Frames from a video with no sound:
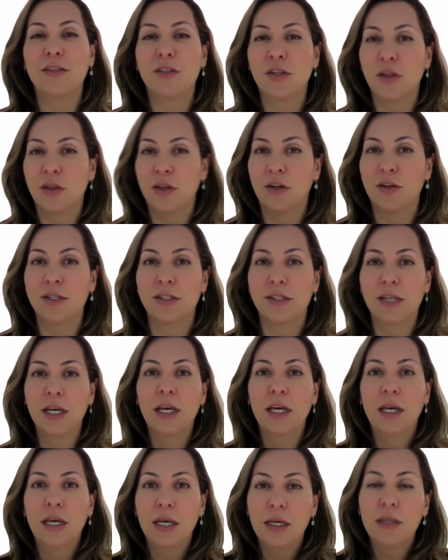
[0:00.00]
there's
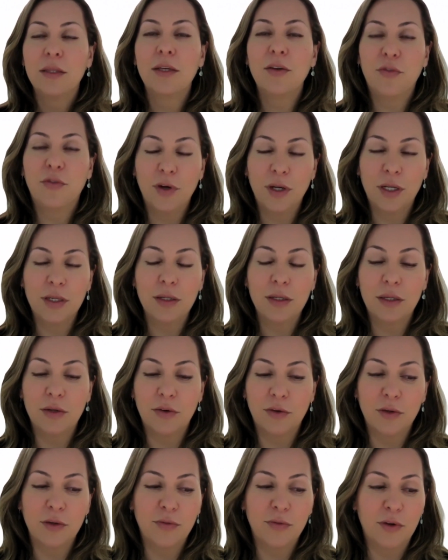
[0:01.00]

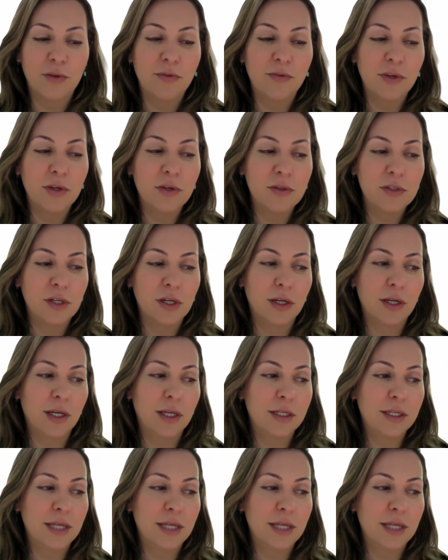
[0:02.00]
different views on it.